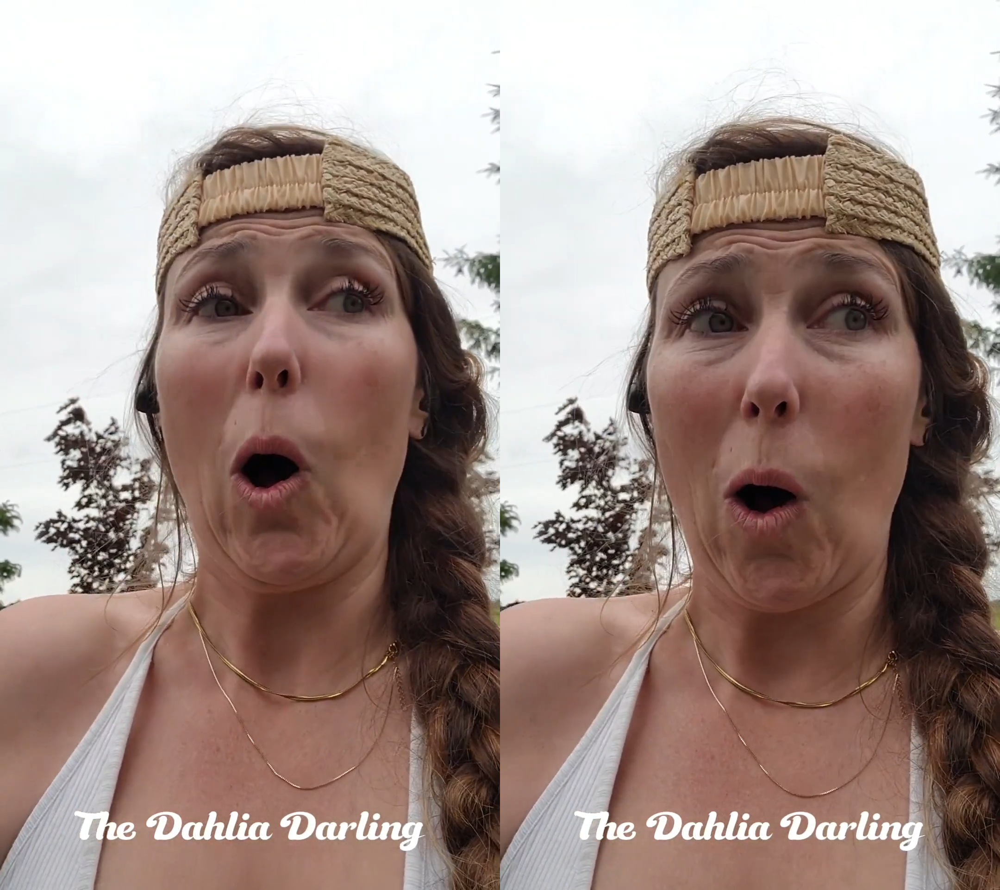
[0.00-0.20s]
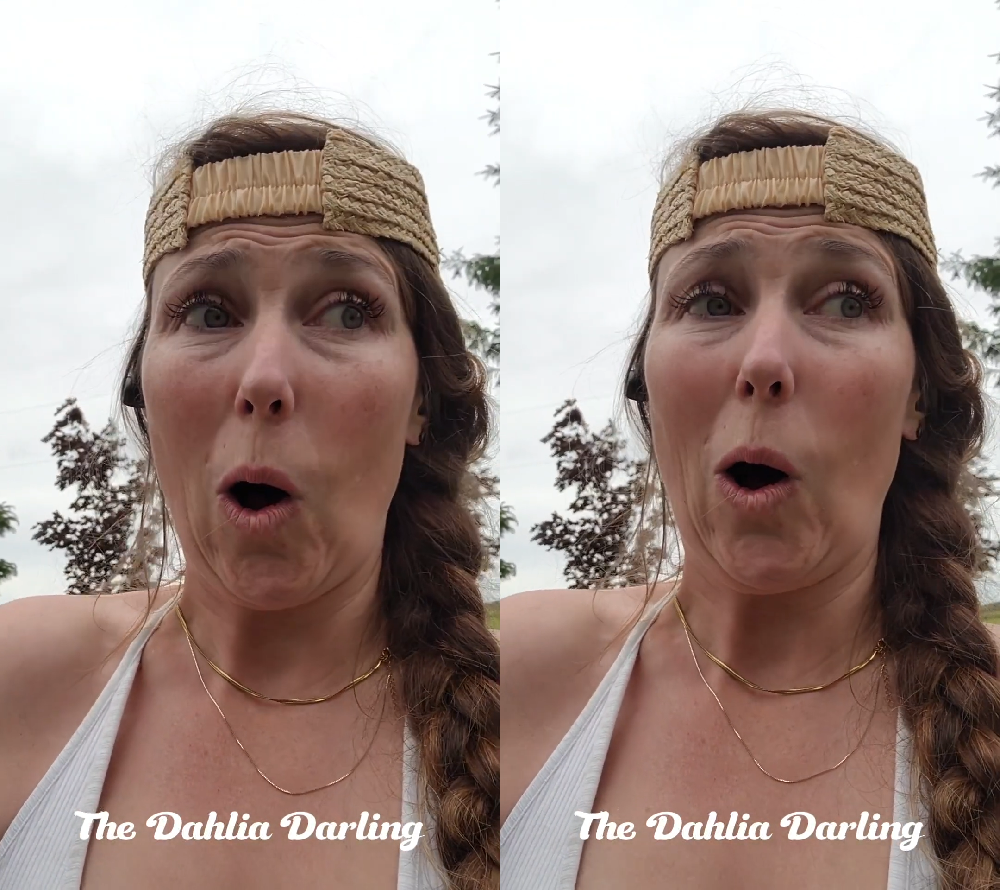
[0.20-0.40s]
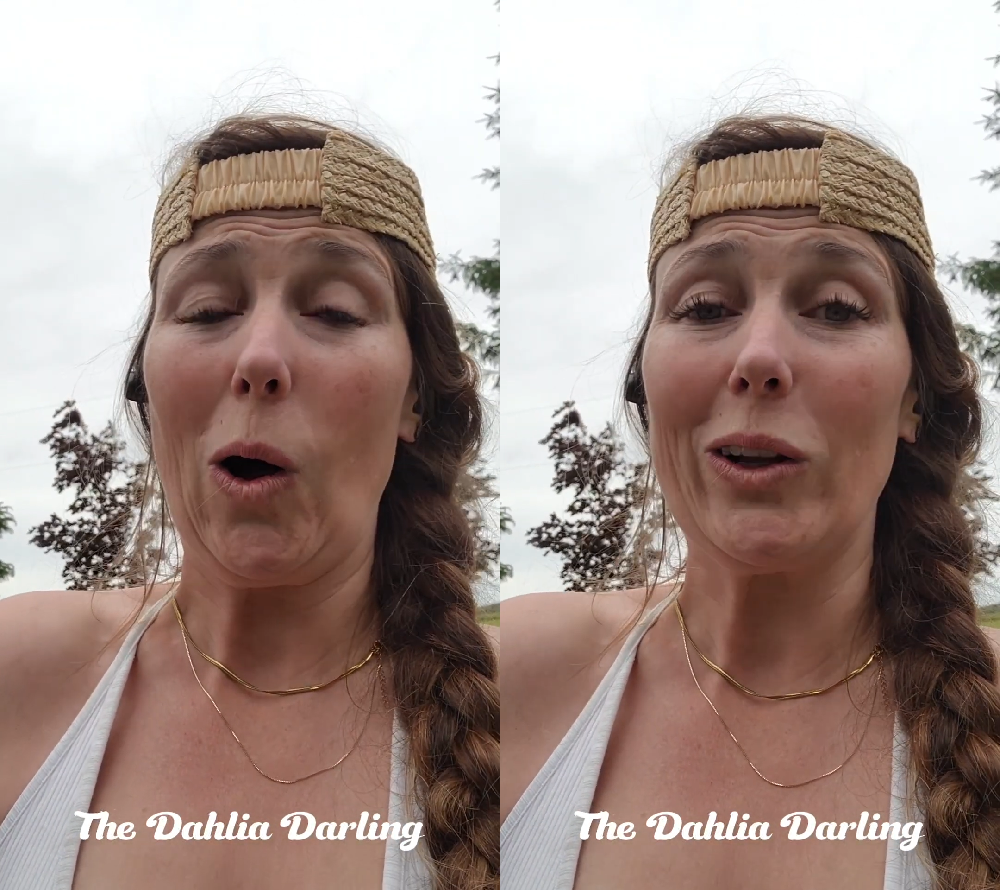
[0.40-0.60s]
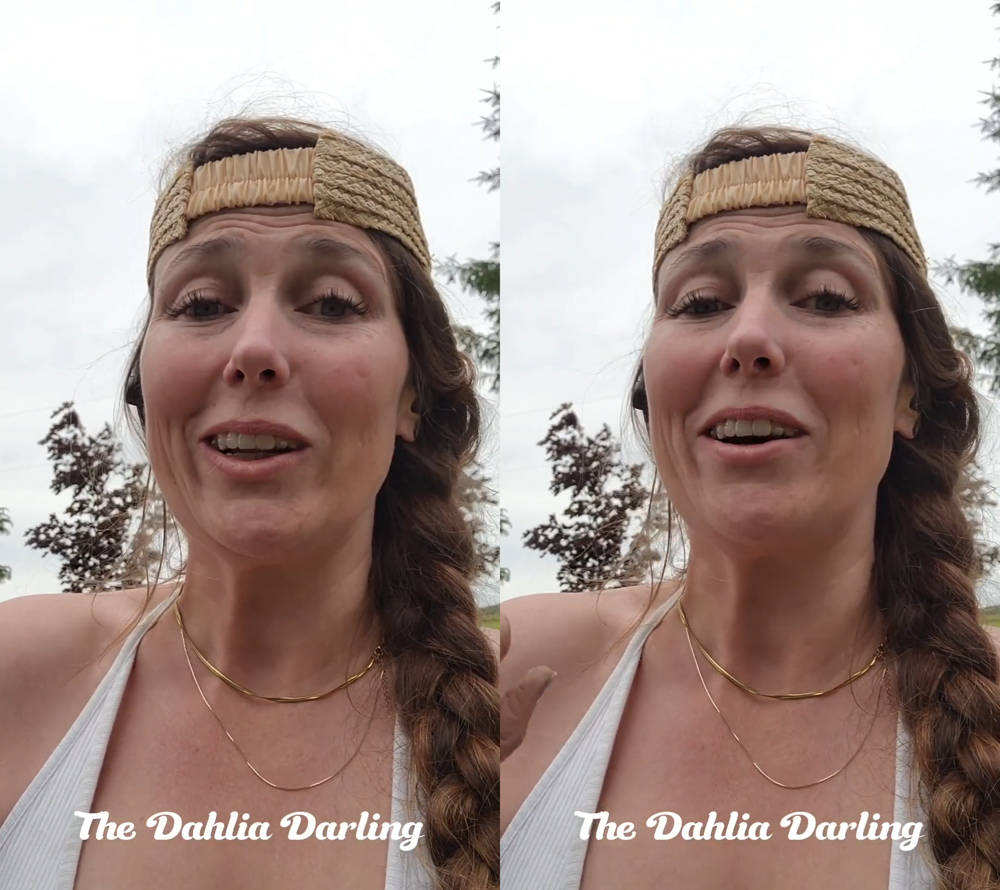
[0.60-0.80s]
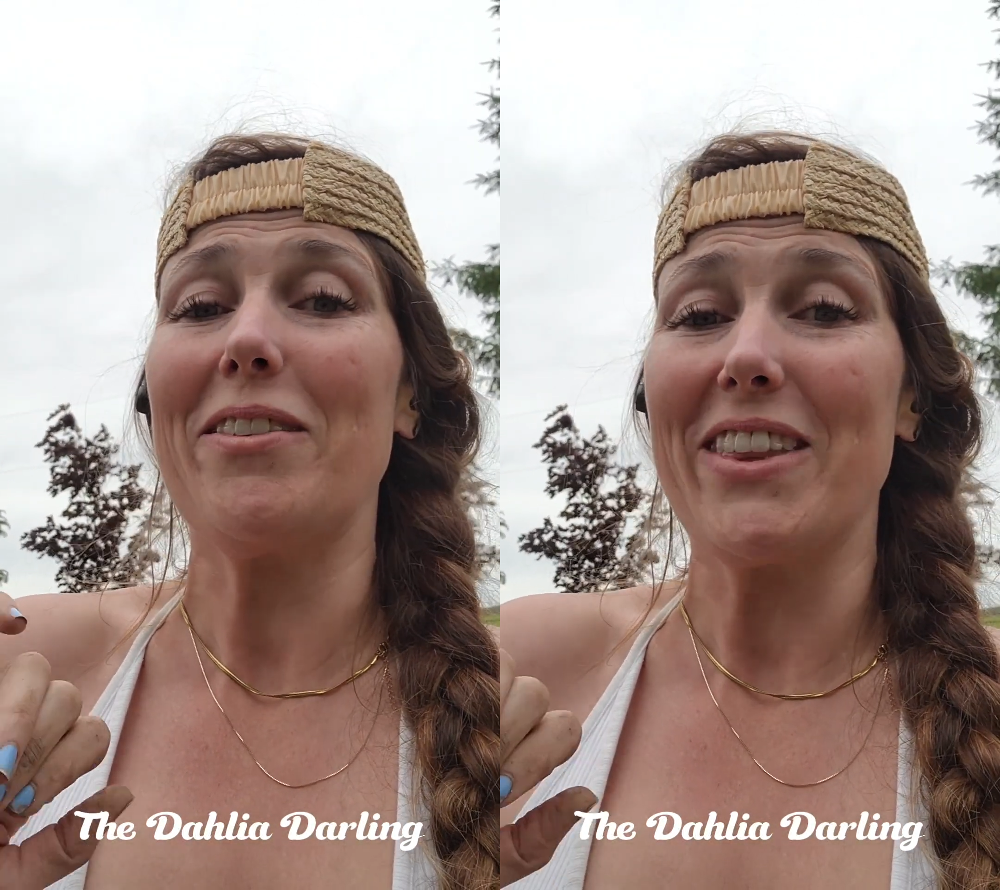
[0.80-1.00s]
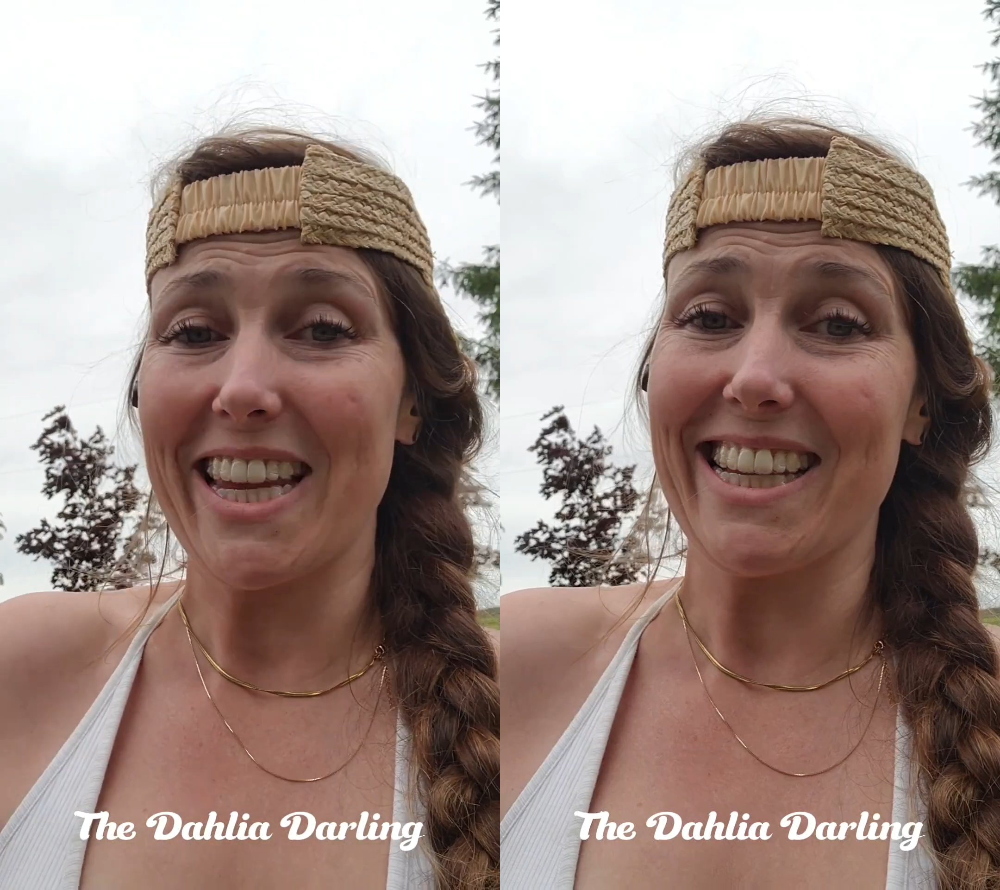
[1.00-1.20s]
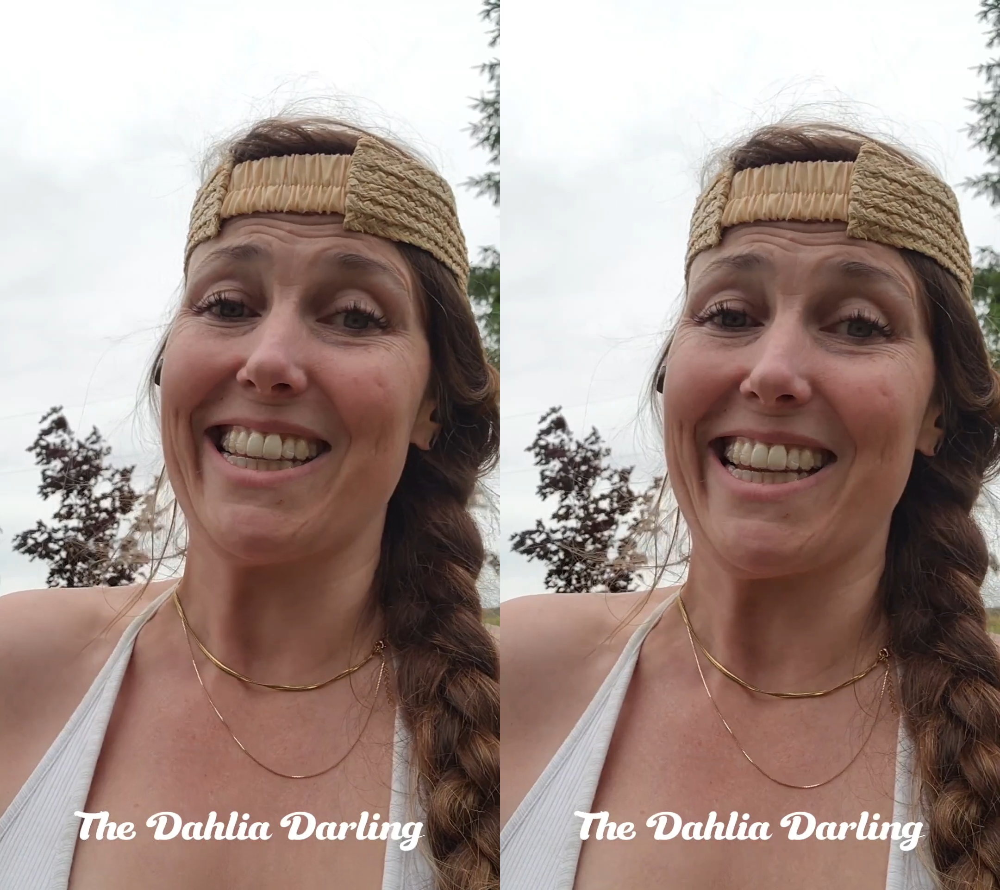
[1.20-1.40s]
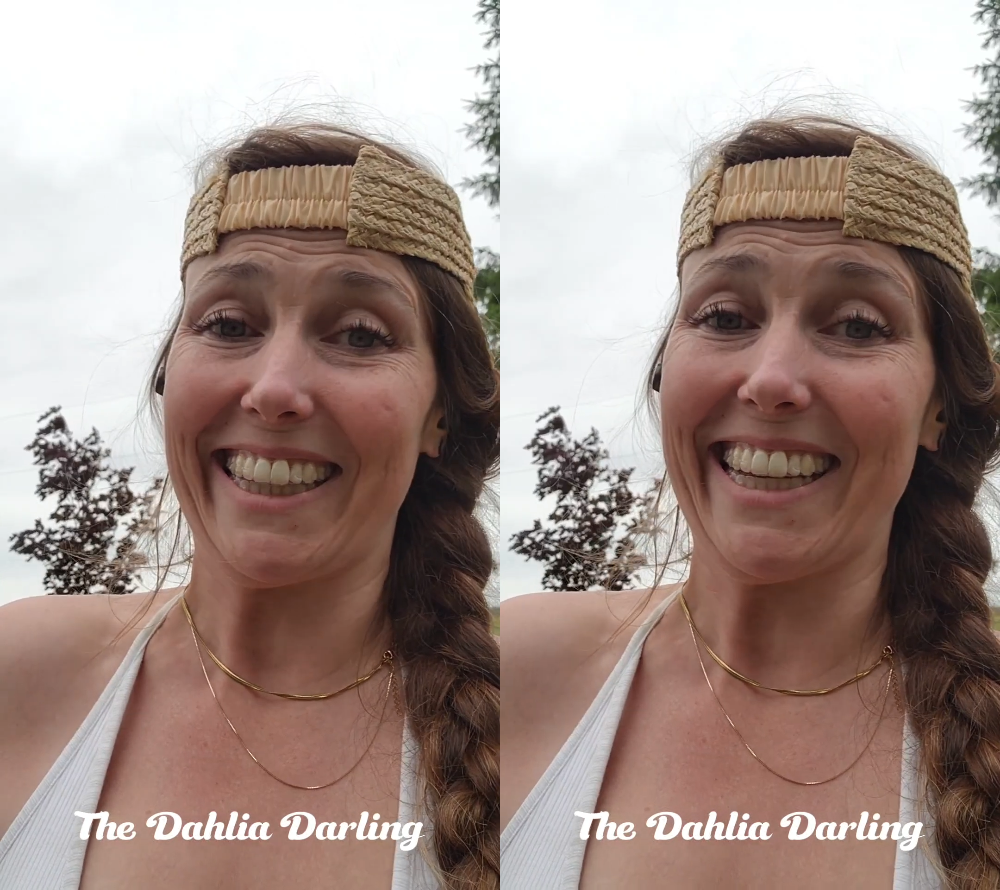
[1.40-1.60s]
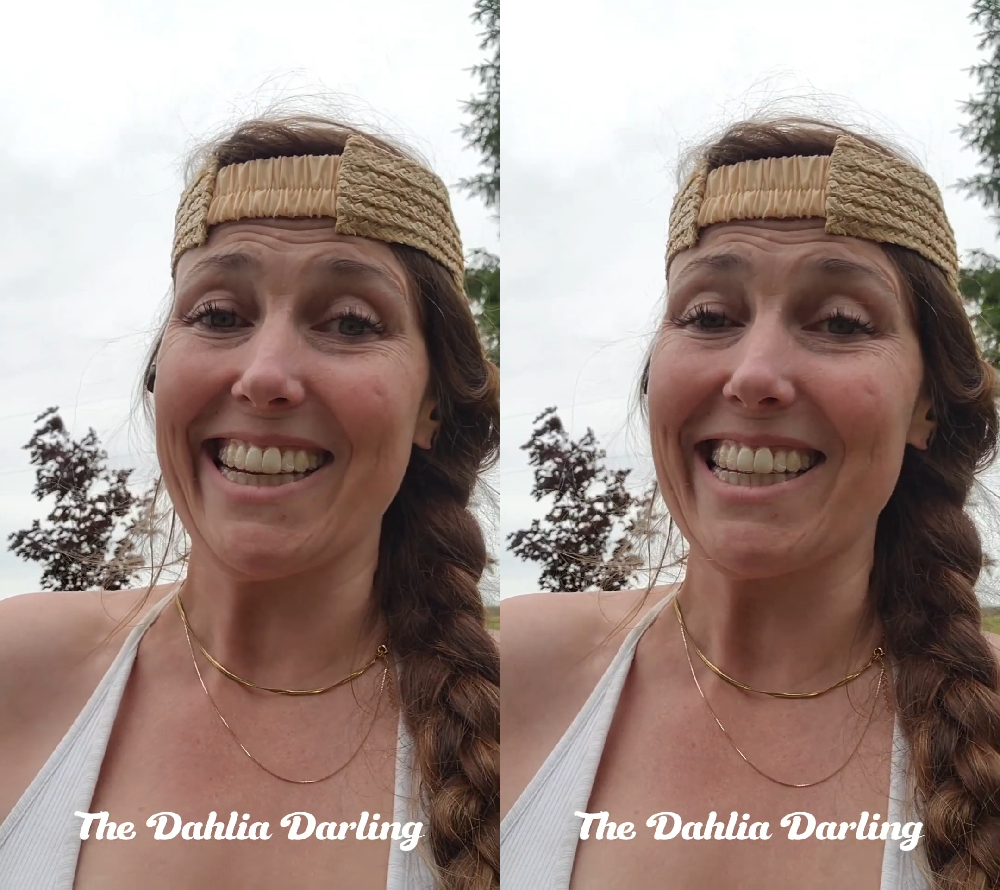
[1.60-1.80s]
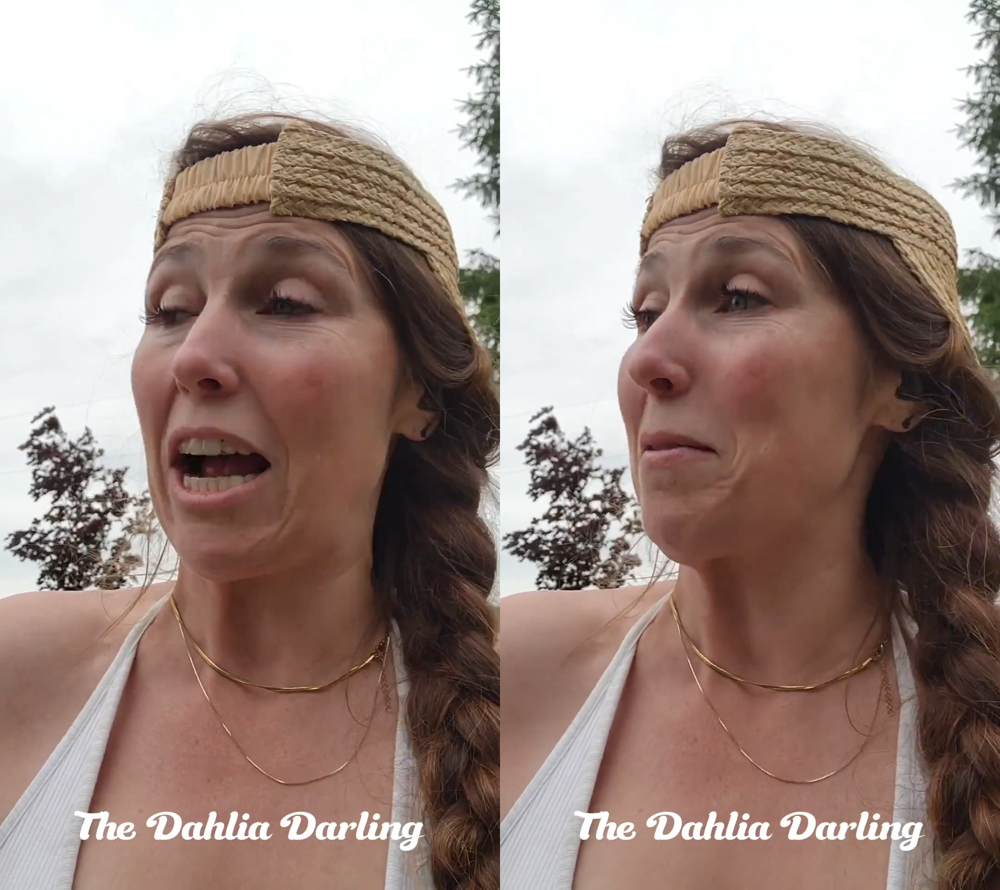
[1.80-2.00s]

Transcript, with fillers: all of these seedlings.